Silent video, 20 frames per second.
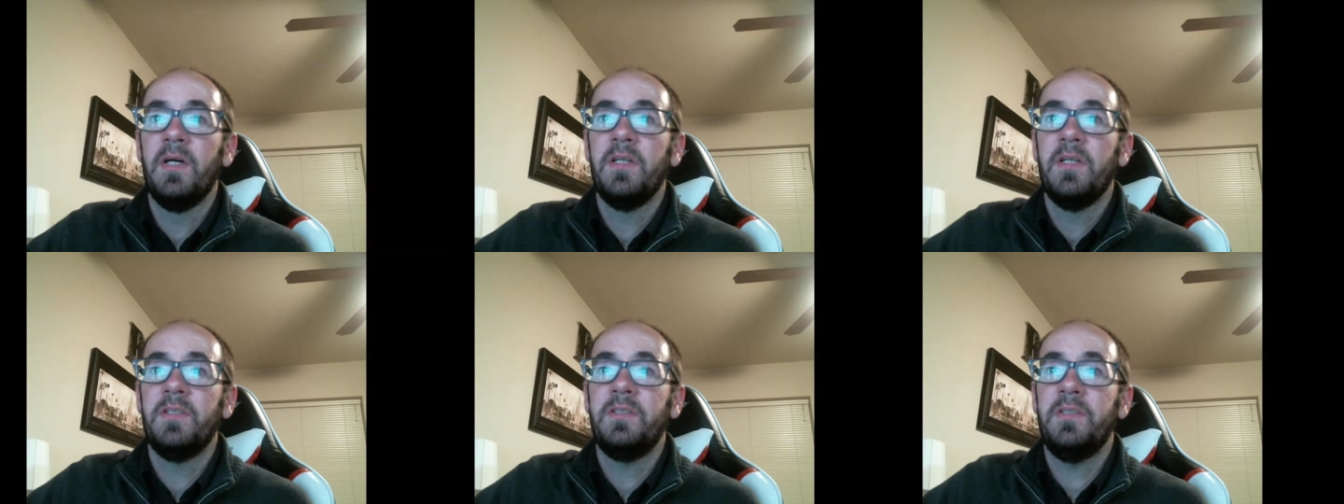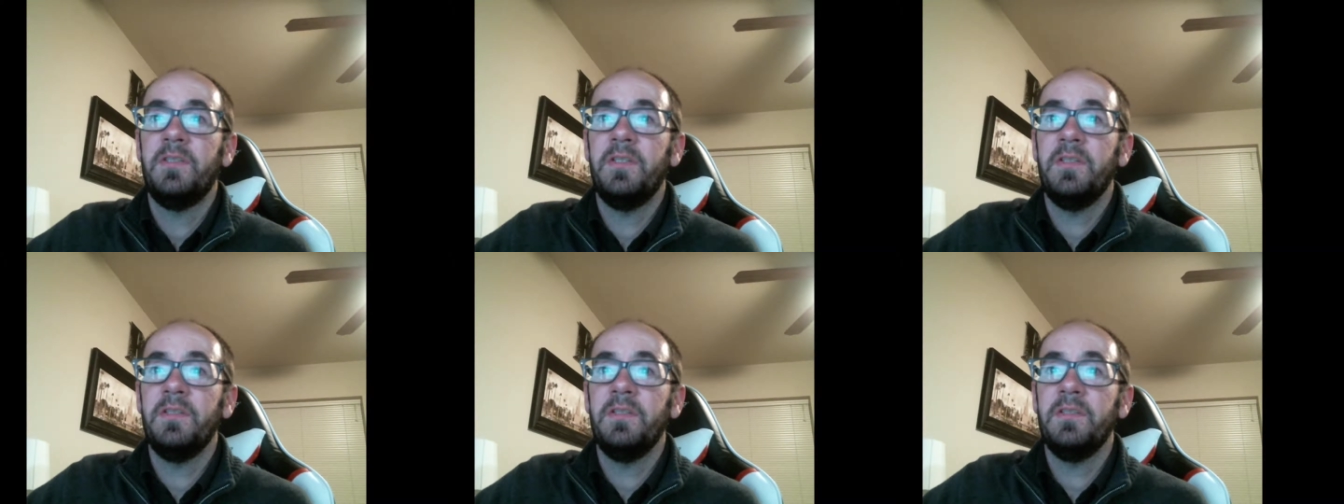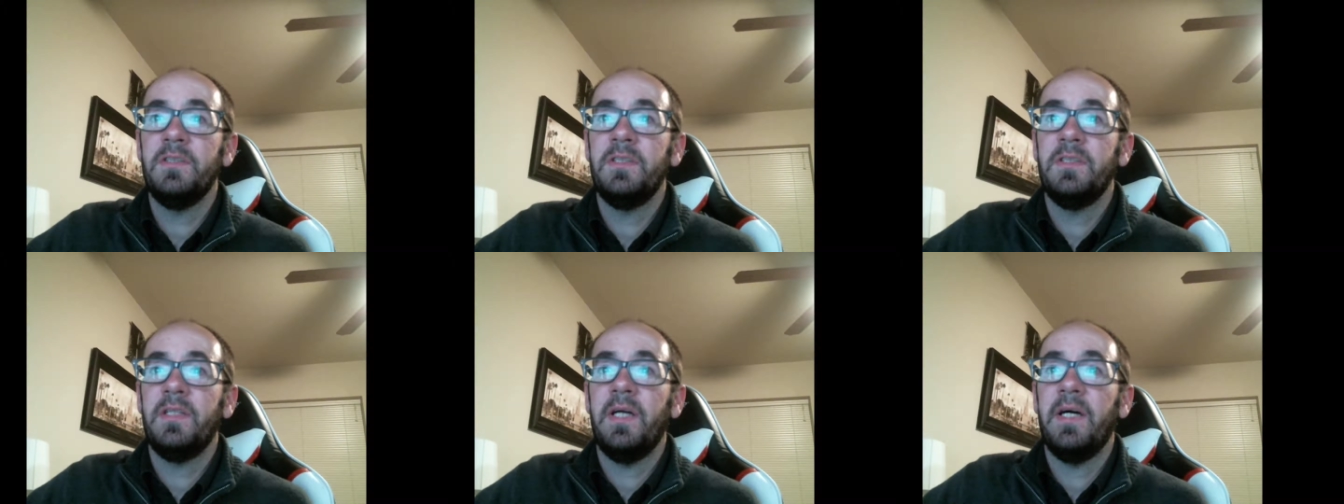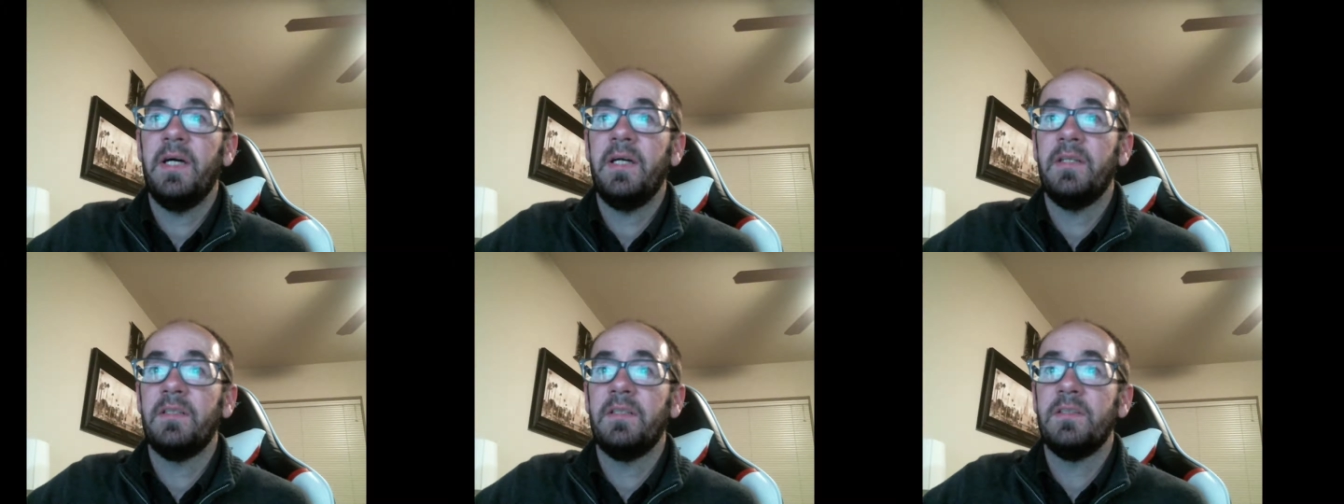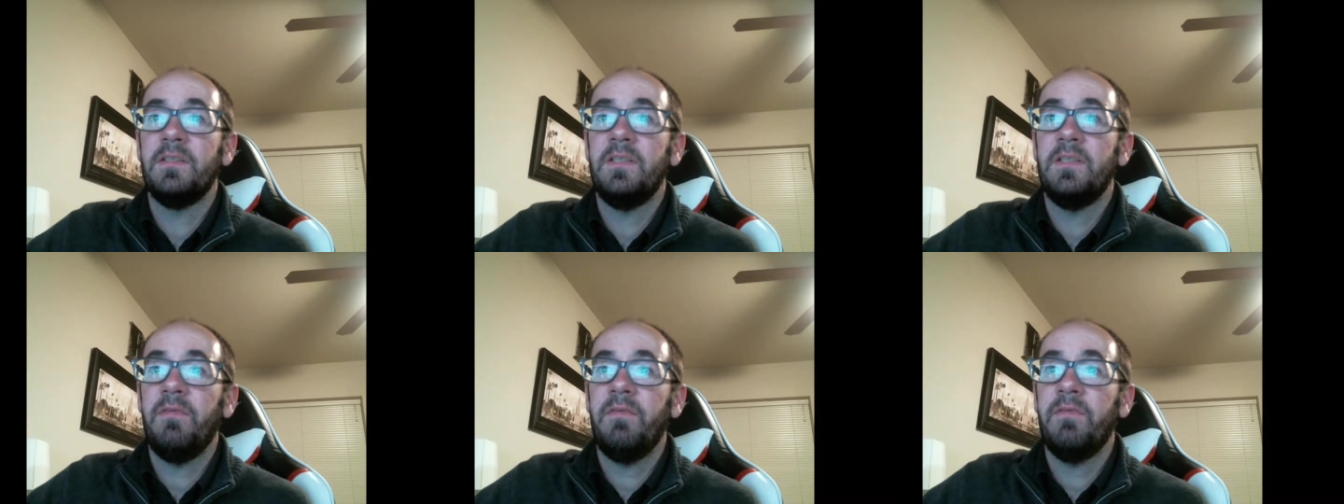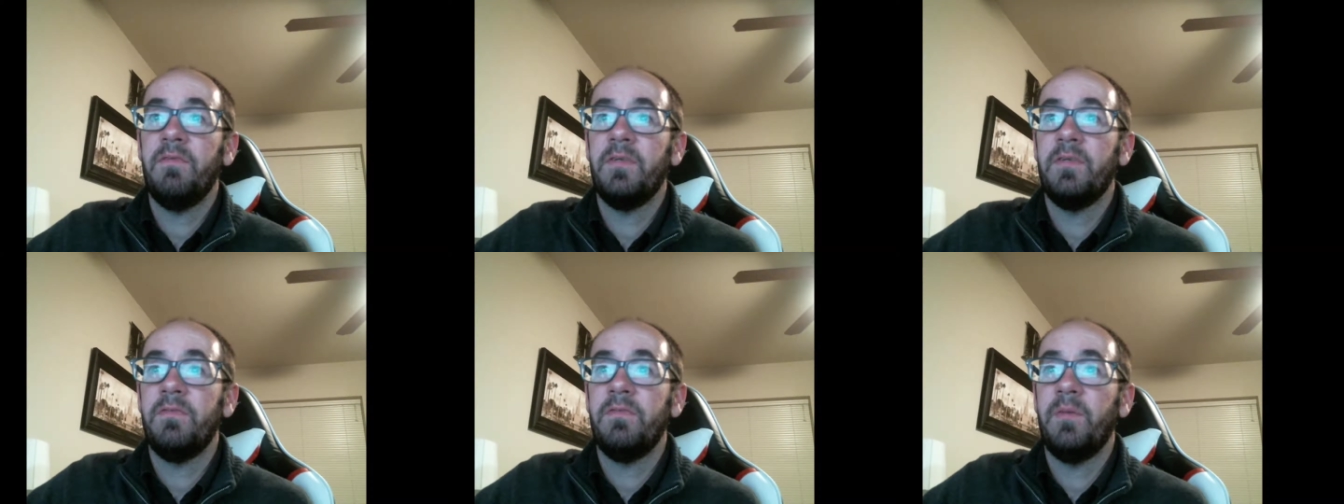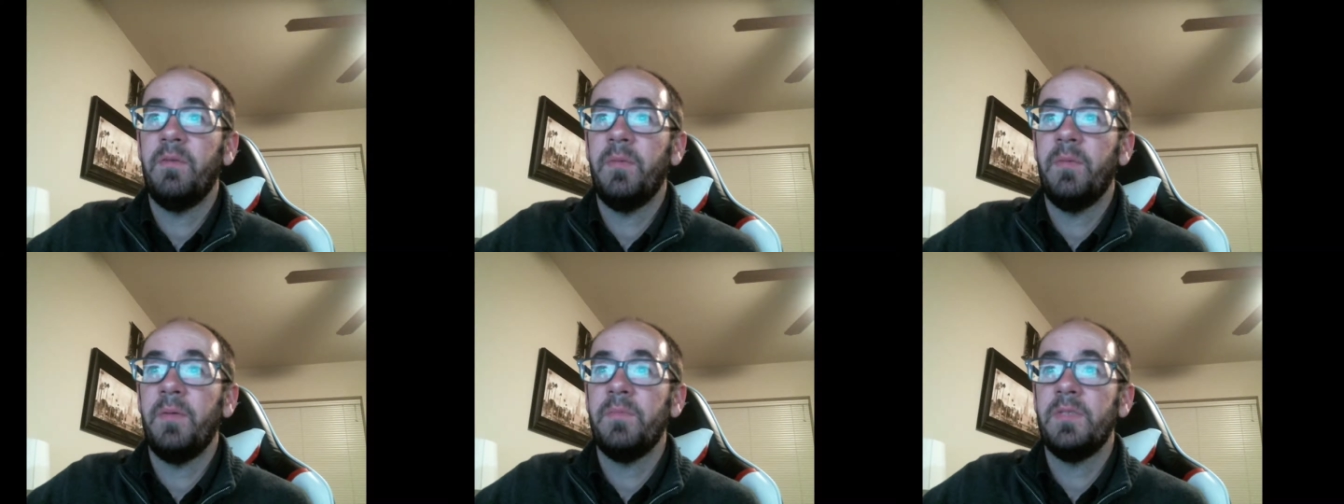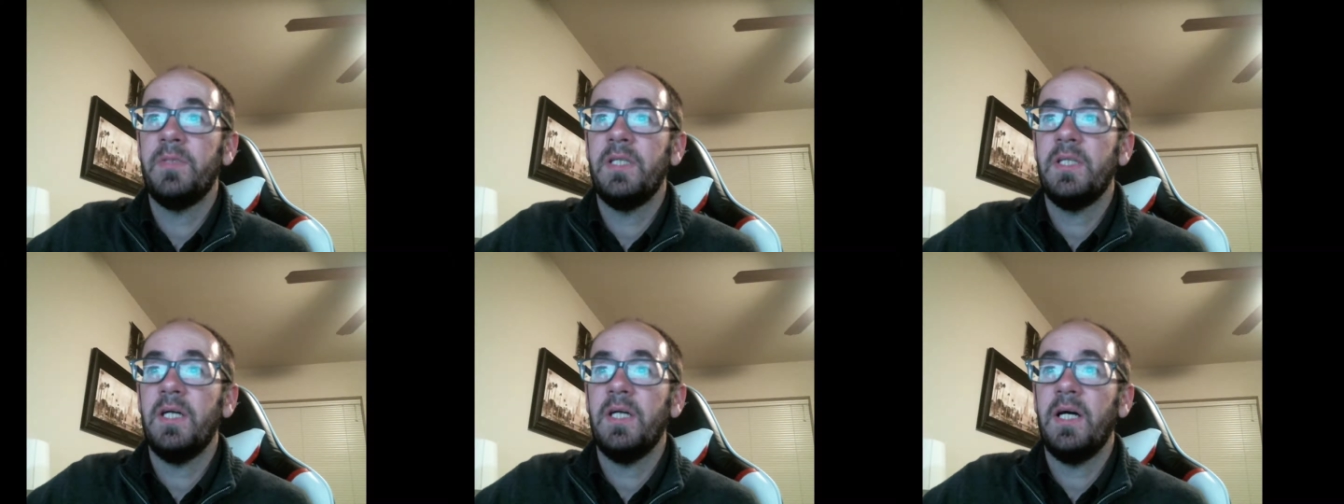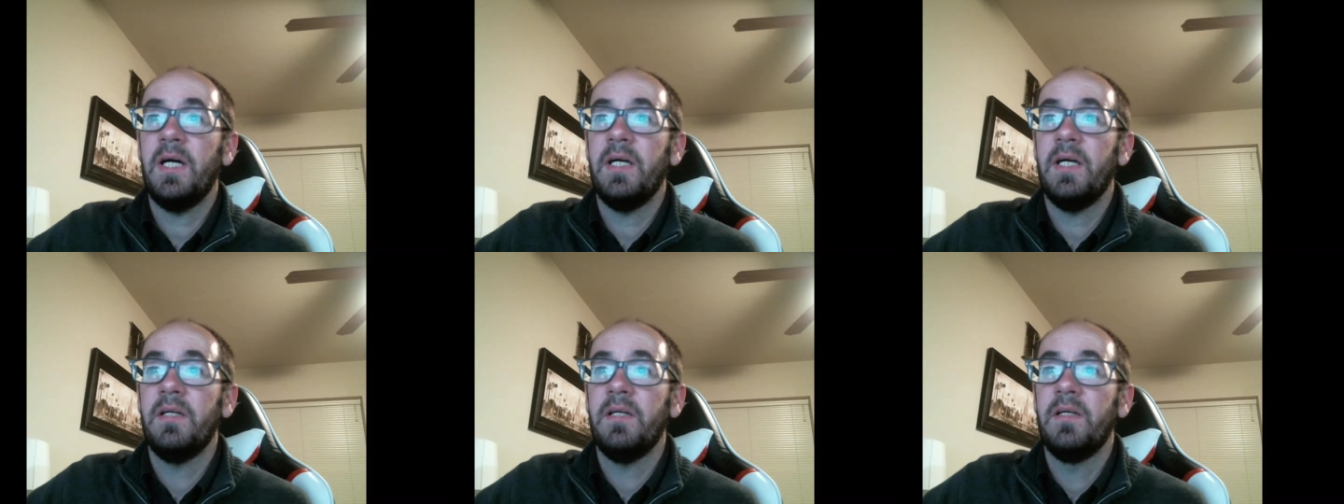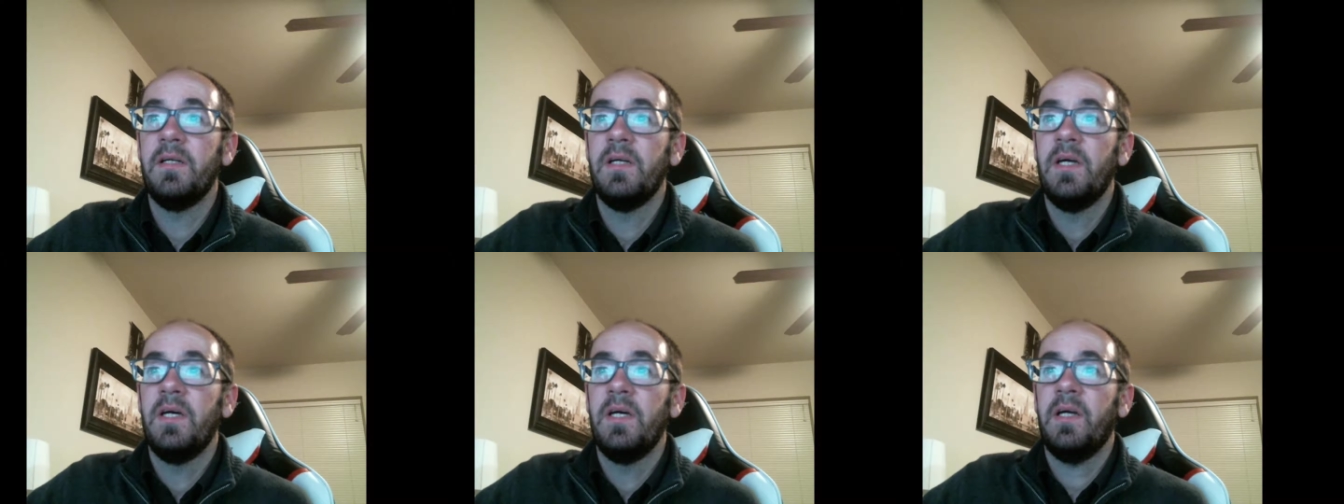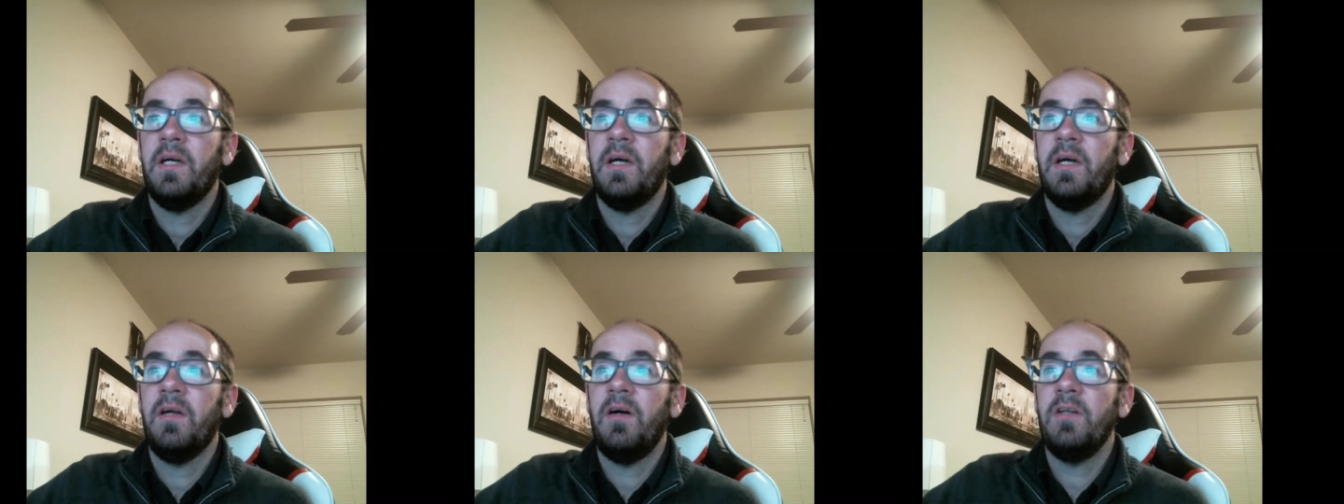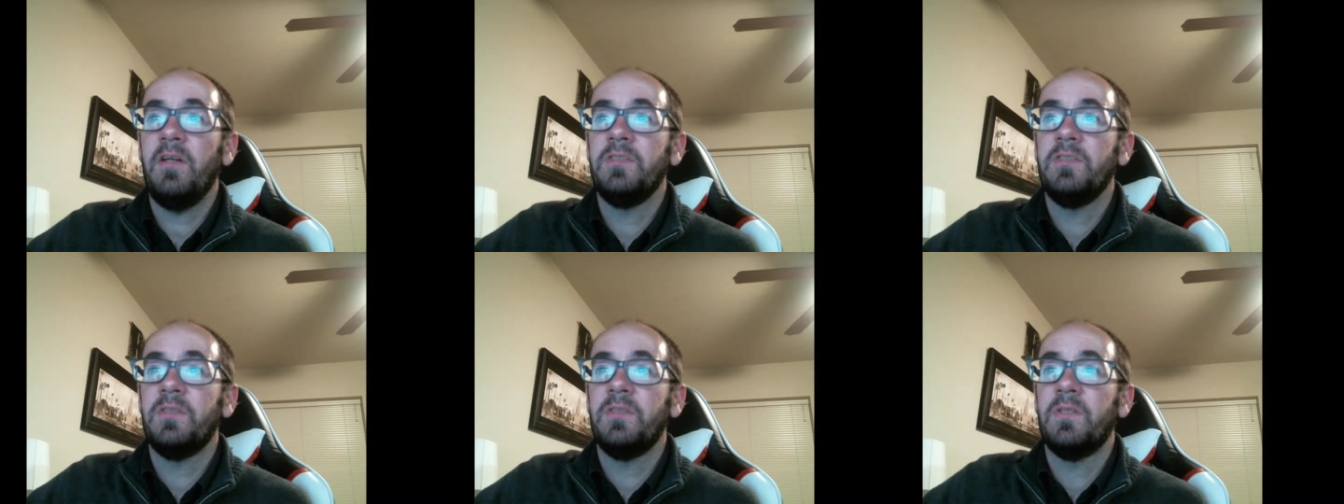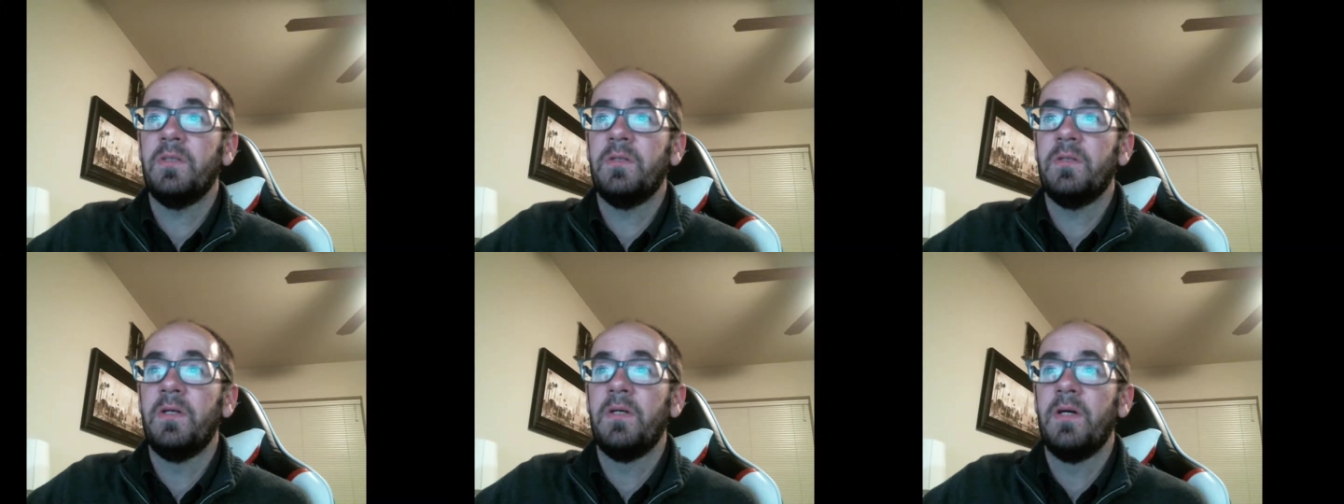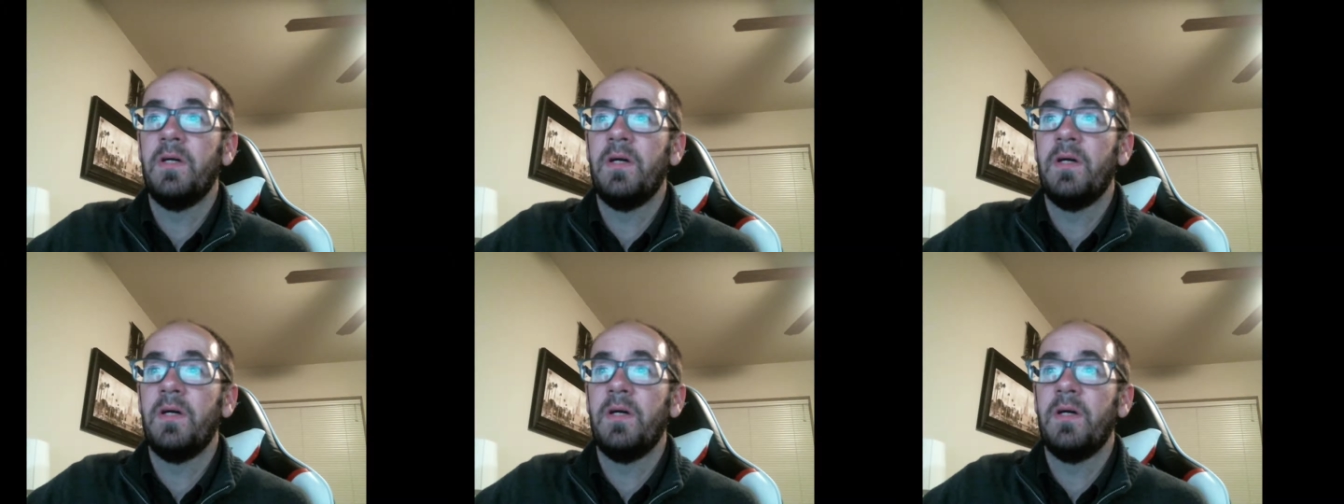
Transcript: Students that suffer from MCI can also